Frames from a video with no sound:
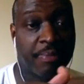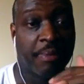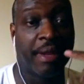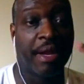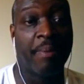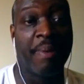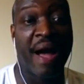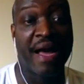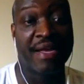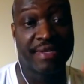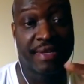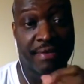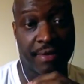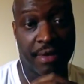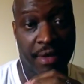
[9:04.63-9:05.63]
people that are
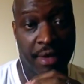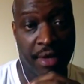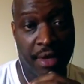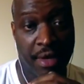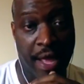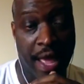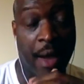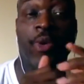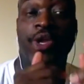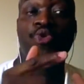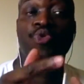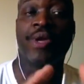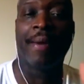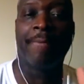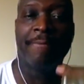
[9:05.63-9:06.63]
positive. And when you
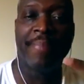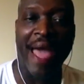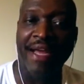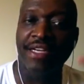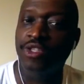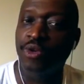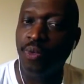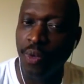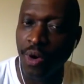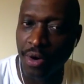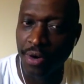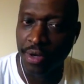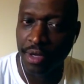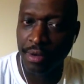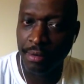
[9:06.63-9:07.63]
get back to work,